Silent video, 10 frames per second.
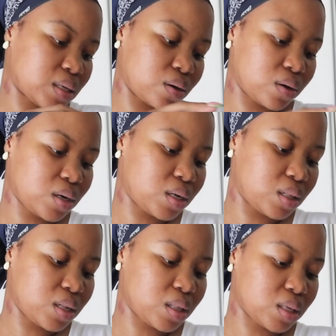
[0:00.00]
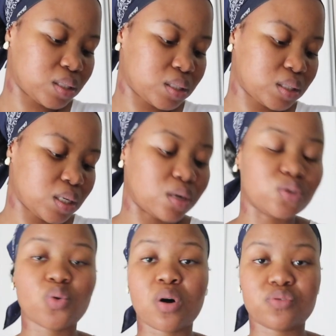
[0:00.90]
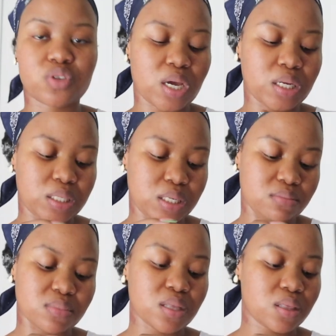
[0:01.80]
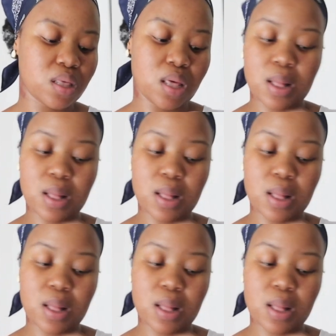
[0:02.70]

I got this in a 12 to 18 month